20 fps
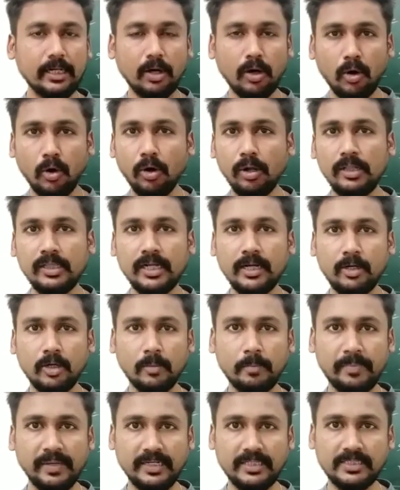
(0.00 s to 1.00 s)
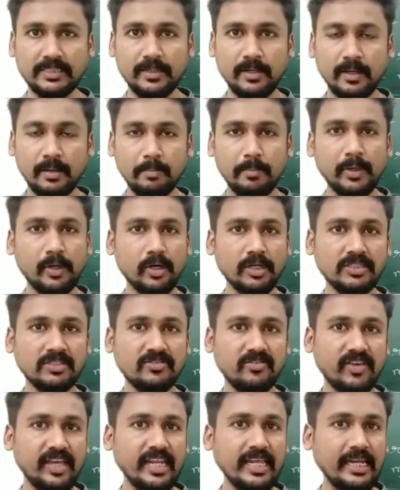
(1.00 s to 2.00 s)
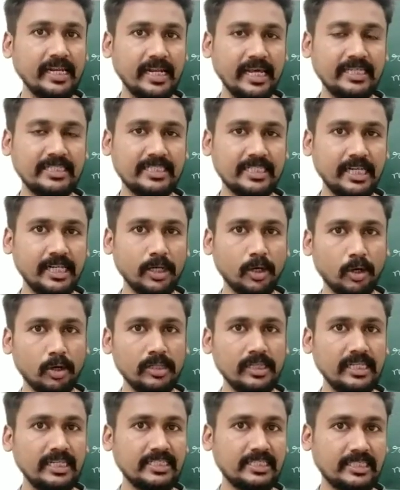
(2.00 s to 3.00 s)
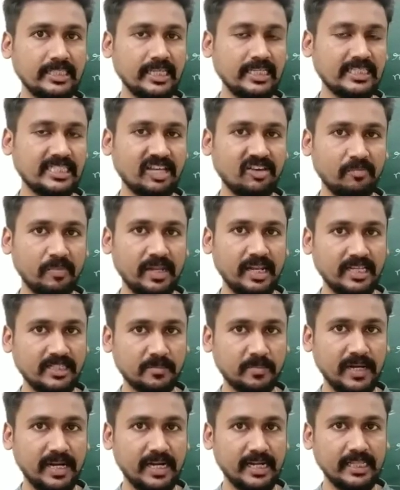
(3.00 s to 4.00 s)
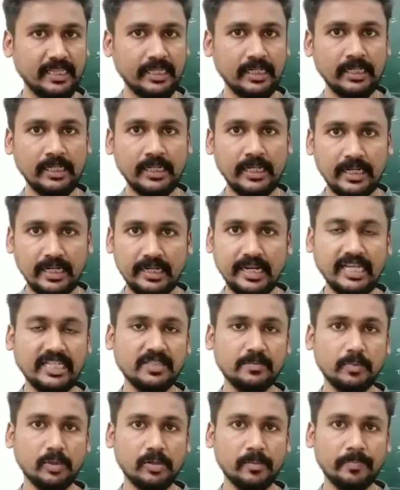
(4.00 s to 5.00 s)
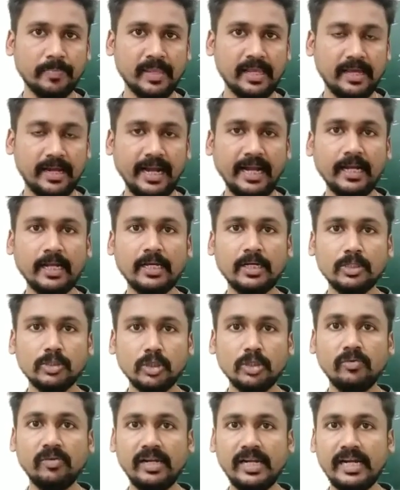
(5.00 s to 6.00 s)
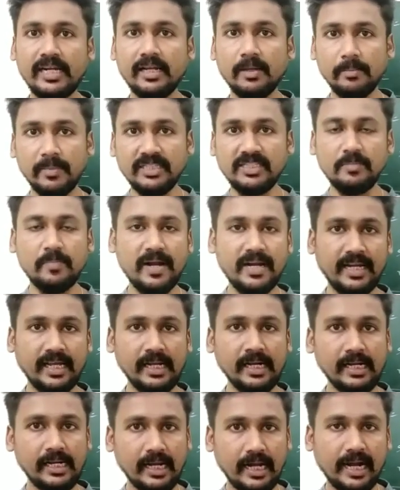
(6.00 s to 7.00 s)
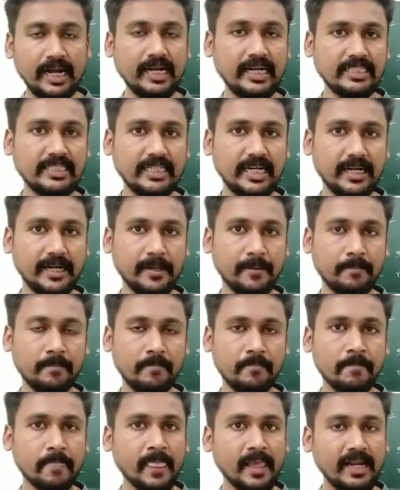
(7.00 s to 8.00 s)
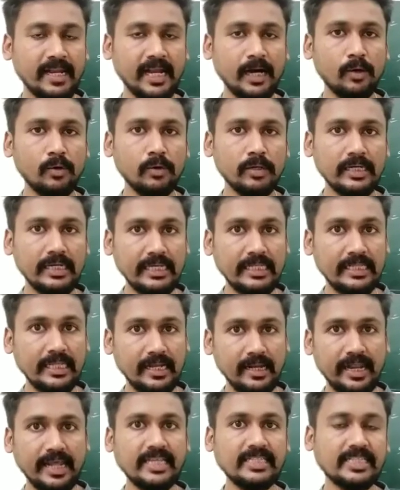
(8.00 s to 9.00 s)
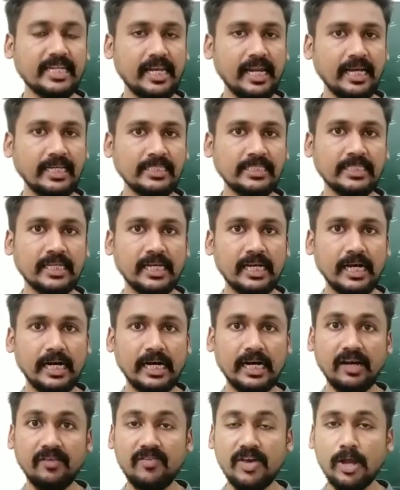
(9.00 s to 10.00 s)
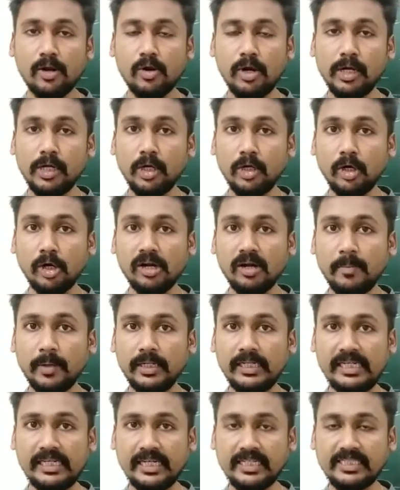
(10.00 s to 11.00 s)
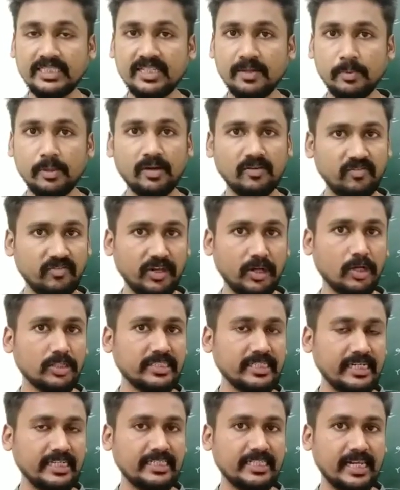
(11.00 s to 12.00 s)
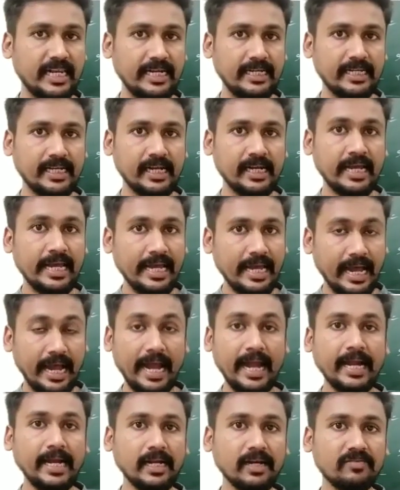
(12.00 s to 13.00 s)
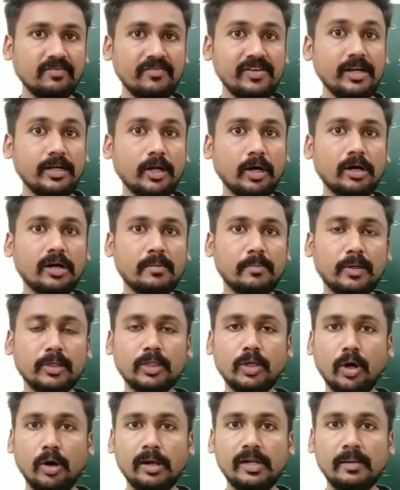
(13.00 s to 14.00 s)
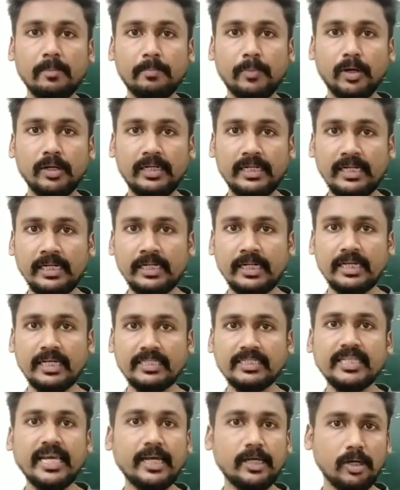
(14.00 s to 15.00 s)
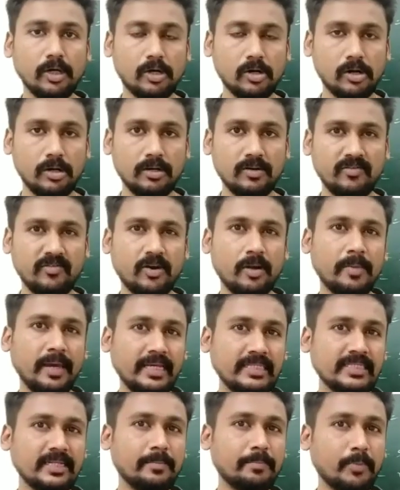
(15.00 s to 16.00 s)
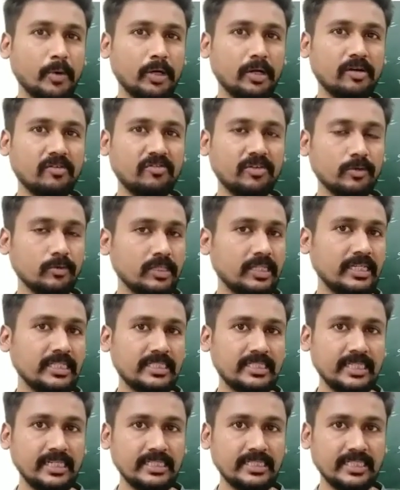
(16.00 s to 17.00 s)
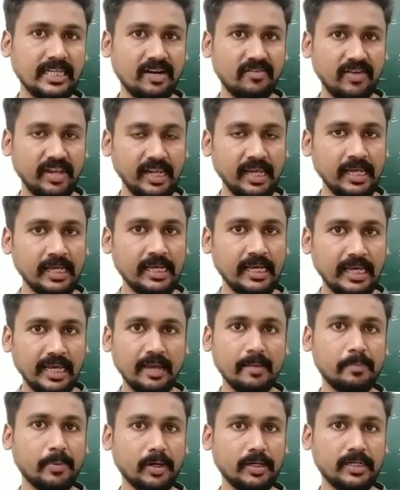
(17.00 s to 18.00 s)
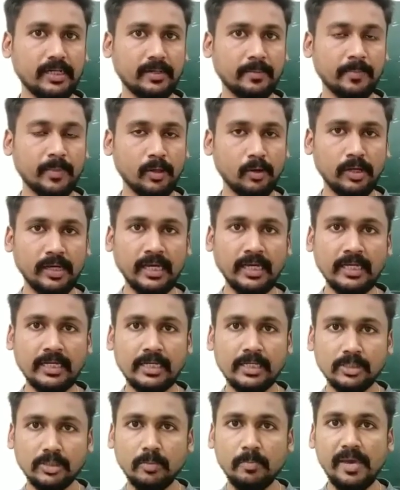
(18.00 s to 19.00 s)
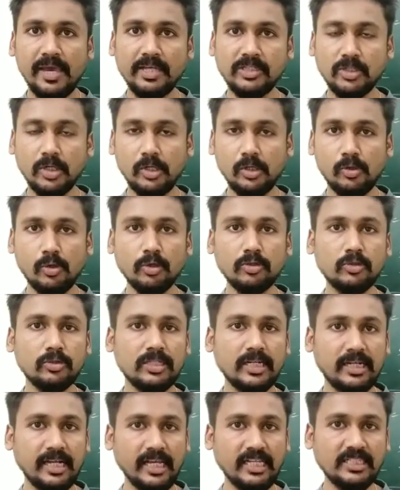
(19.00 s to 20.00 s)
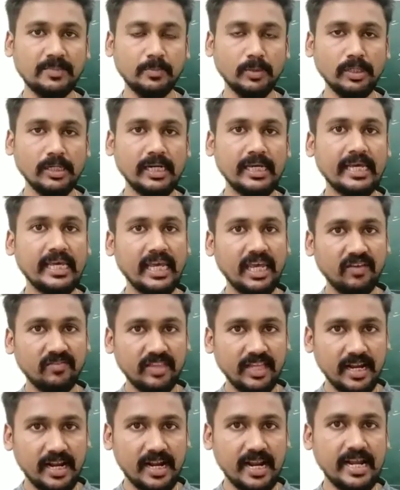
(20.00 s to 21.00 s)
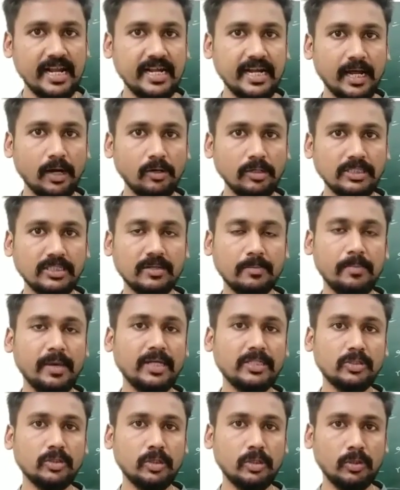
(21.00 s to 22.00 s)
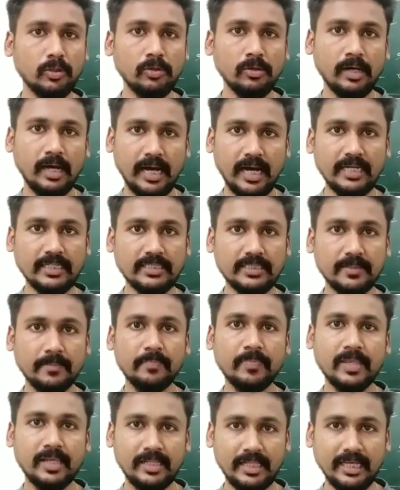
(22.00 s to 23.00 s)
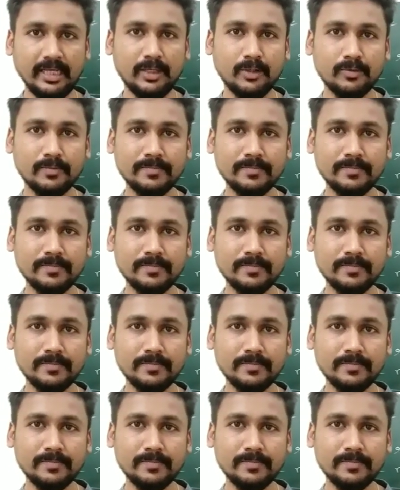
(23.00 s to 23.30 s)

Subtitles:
all the topics, because very nicely all these things have been explained in the textbook, right? So you will get a much better understanding. Now in the next class, we are going to talk about the concept of velocity selector, and we'll talk about all important cyclotron. From exam point of view, these things are very important. Okay, so make sure you go through the textbook. If there are any doubts, make sure to ask. Thank you.